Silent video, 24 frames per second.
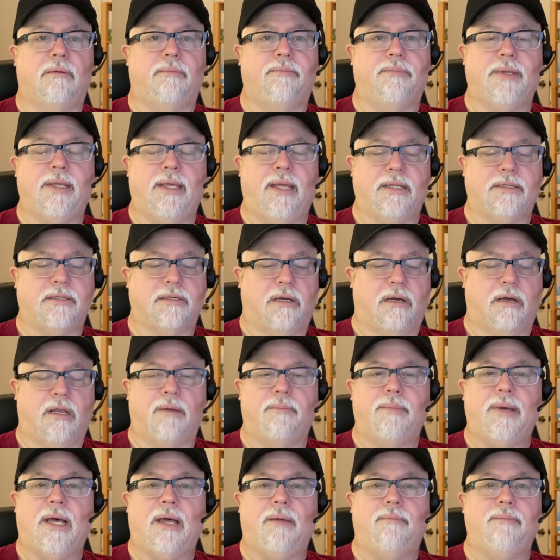It's all
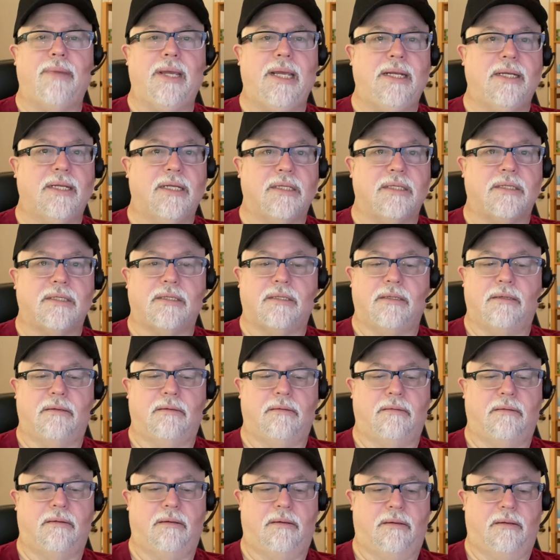about maintenance
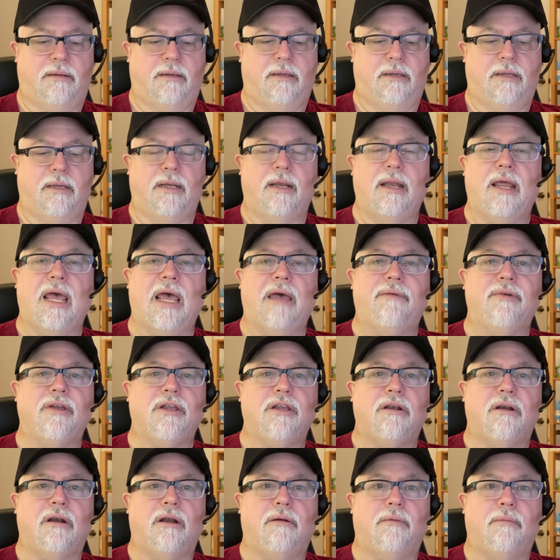and having
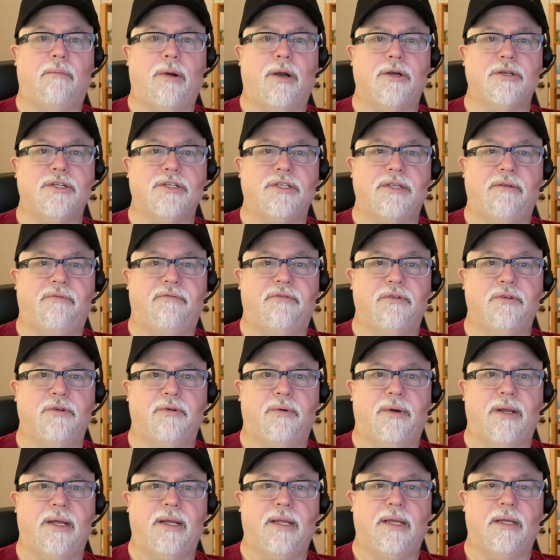your emergency food
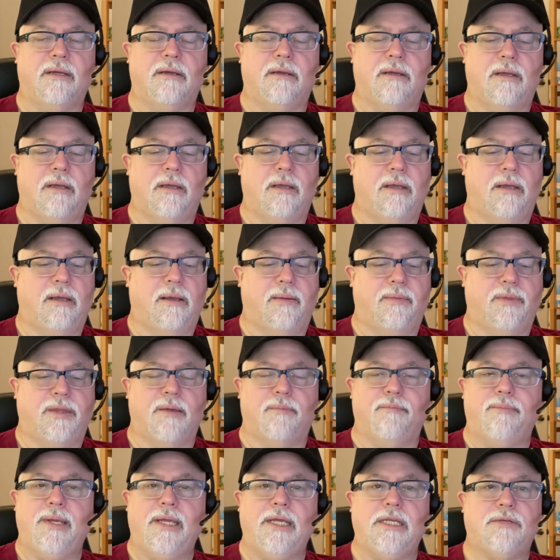ready. The
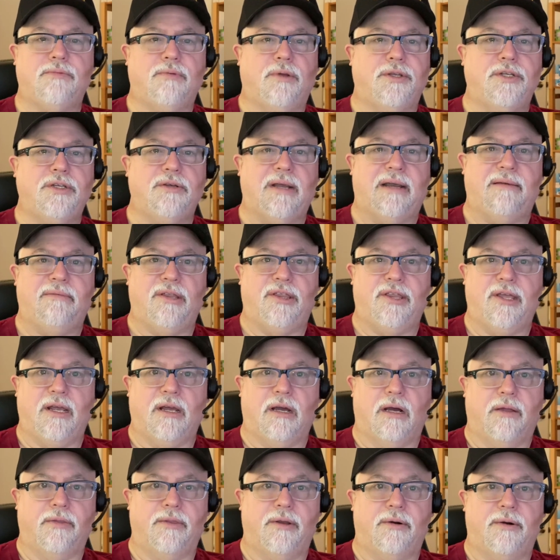bees will do everything
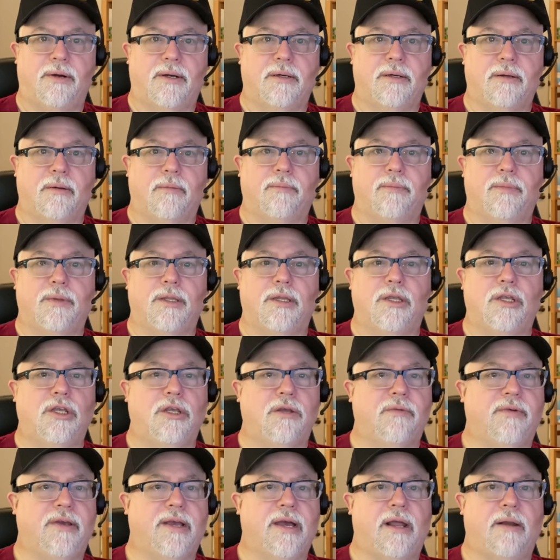on their own.
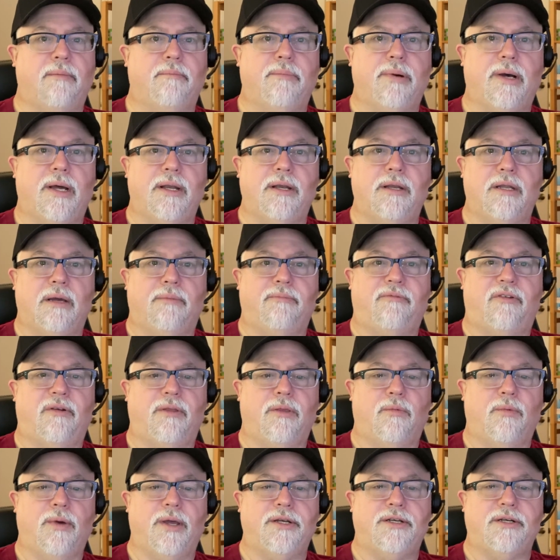You've got them buttoned up for the
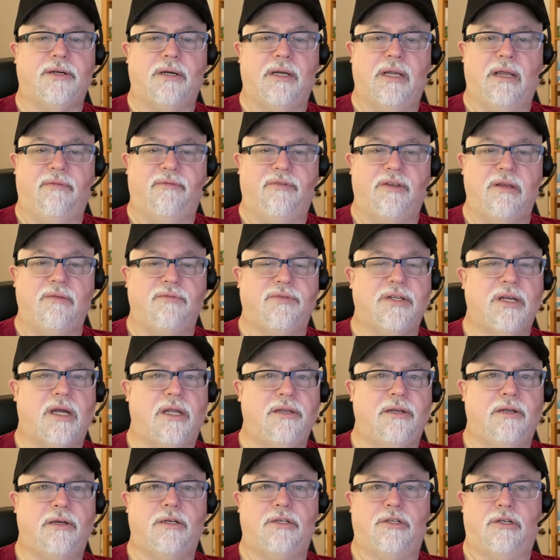winter. If you've done
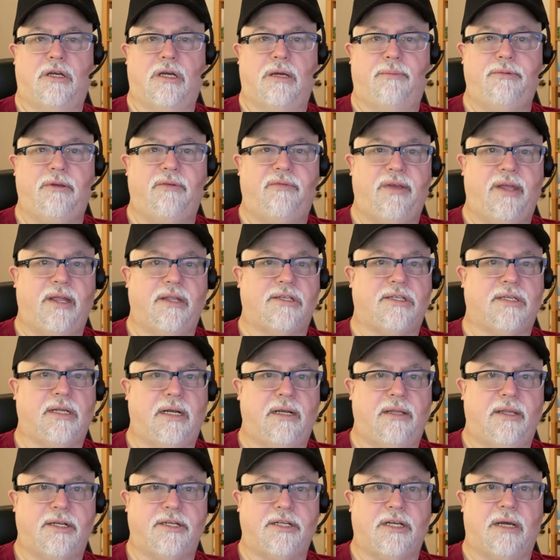your job, you've insulated
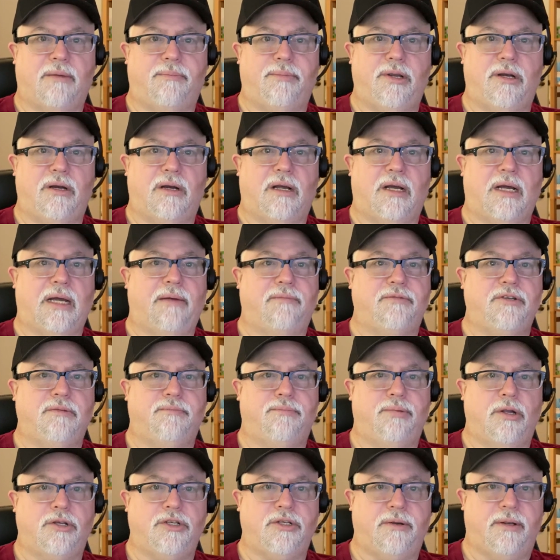the top of your hives, you
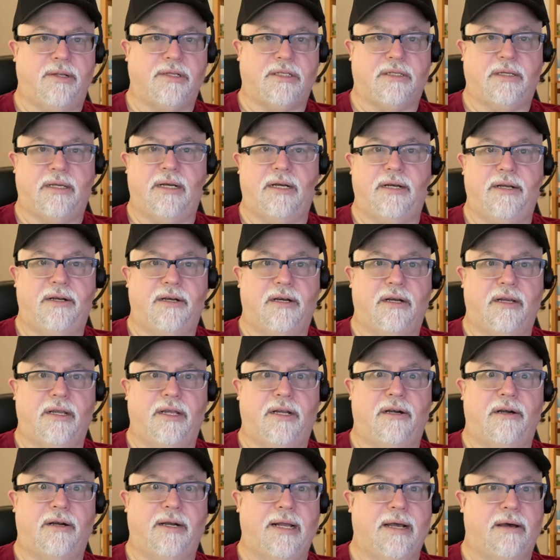put your insulated
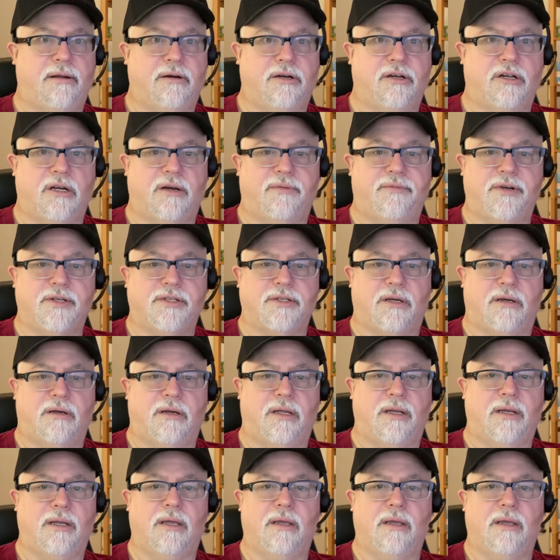inner and outer covers on,